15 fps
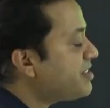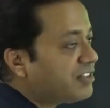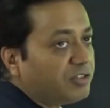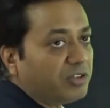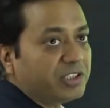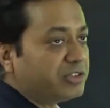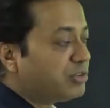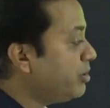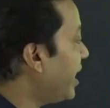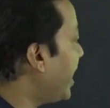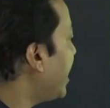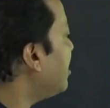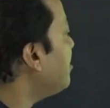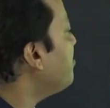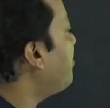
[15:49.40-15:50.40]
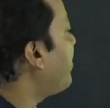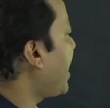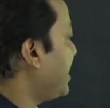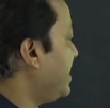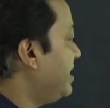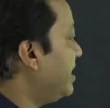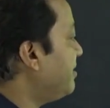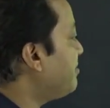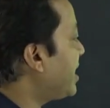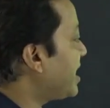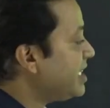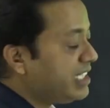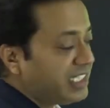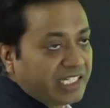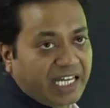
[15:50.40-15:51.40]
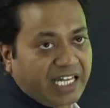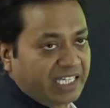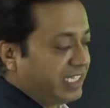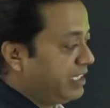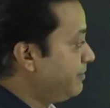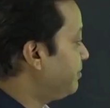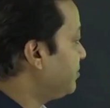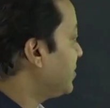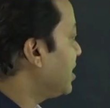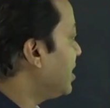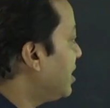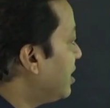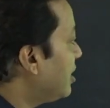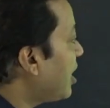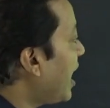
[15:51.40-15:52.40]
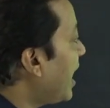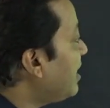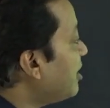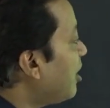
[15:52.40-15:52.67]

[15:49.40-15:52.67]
equal to n pi by L. And